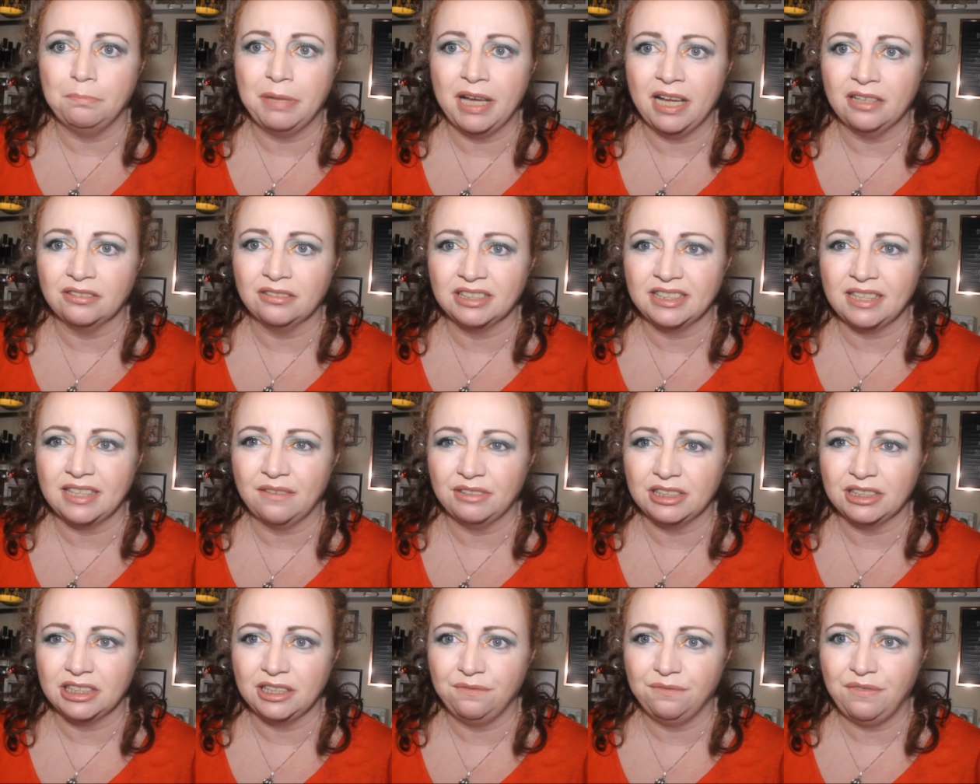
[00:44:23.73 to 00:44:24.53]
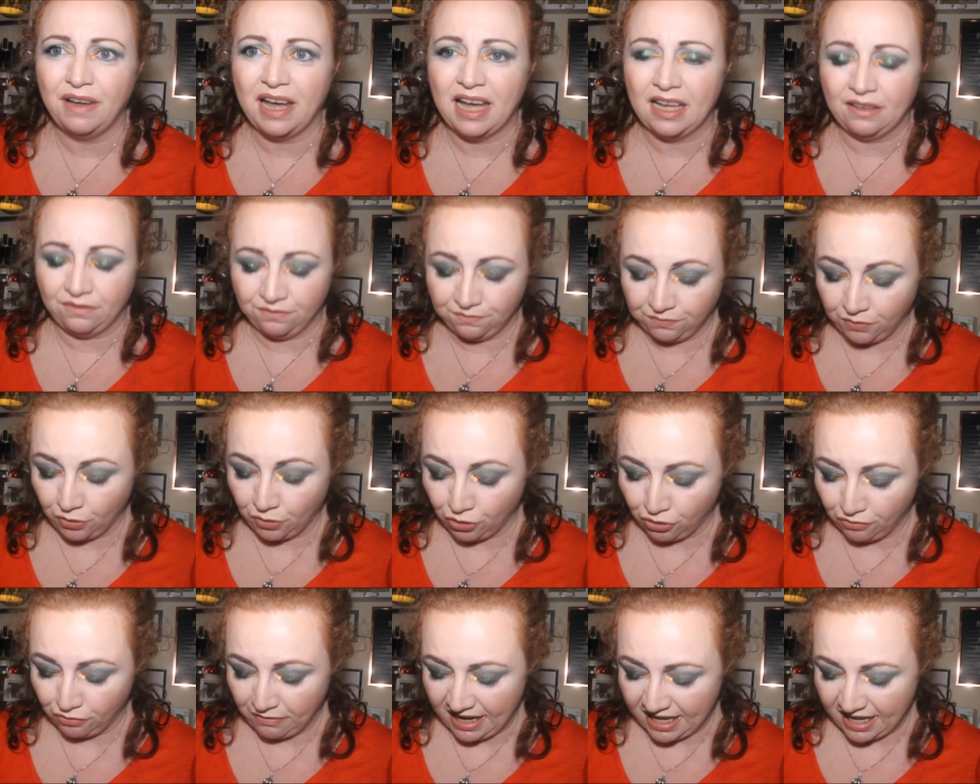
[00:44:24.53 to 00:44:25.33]
pound seventy-five
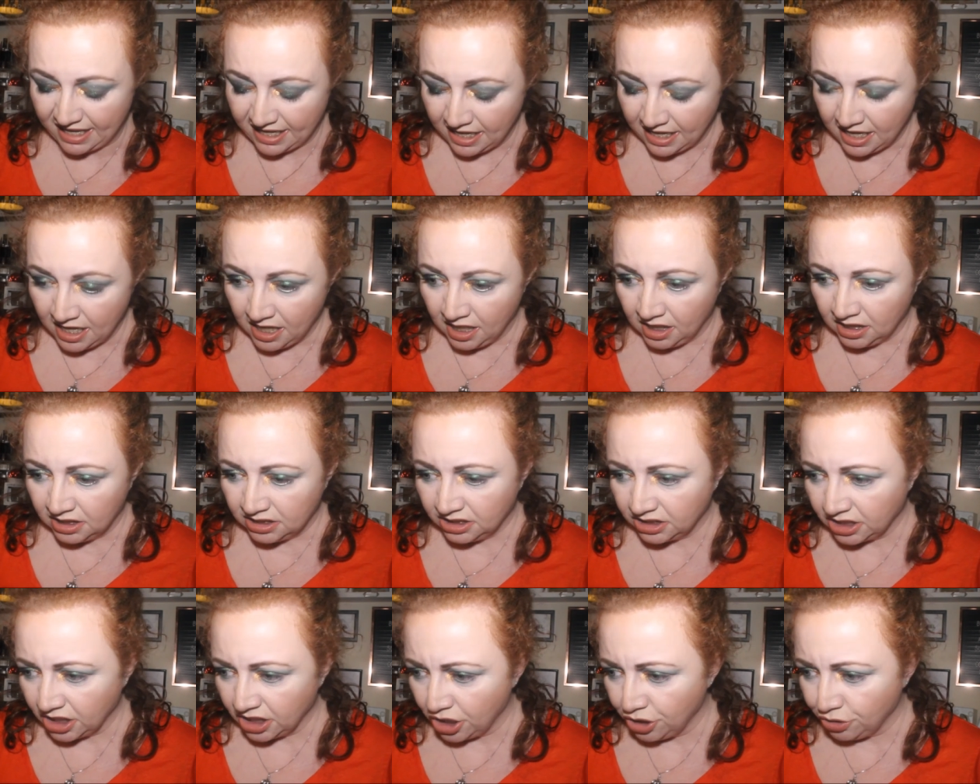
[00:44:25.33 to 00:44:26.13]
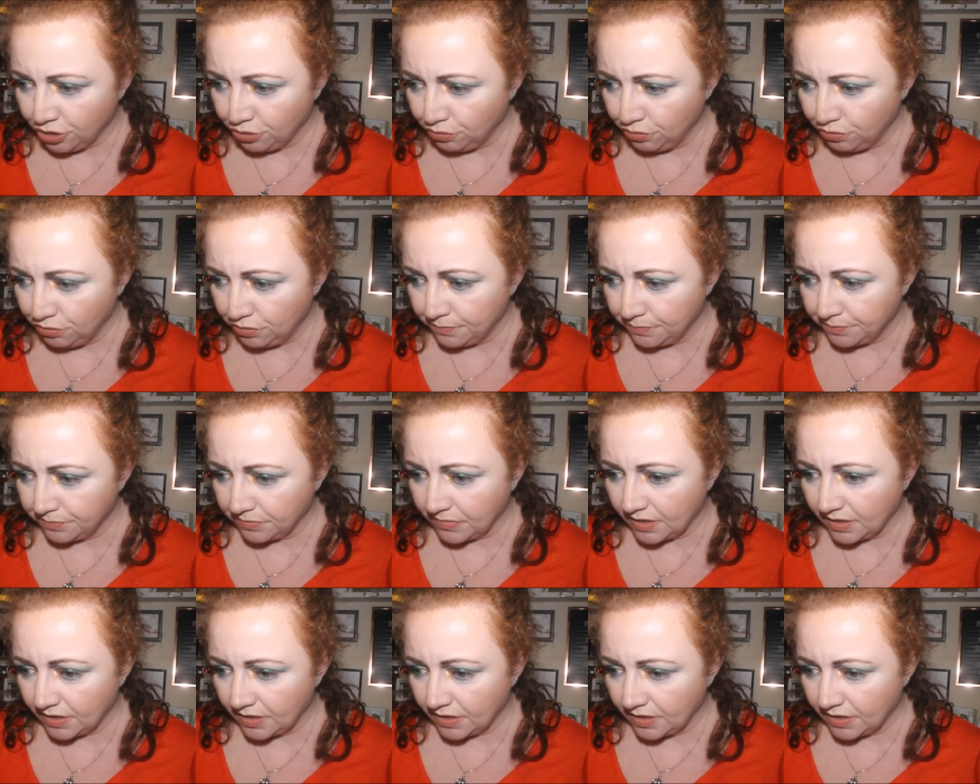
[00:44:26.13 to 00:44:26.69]
for it so